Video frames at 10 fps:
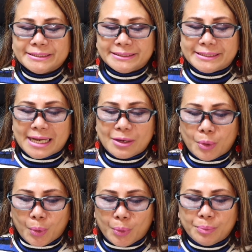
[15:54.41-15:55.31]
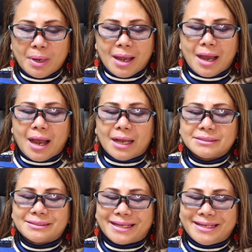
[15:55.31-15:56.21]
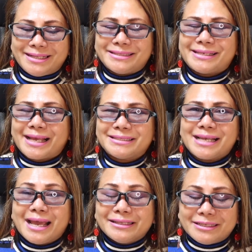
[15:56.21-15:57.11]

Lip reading: the home as the incense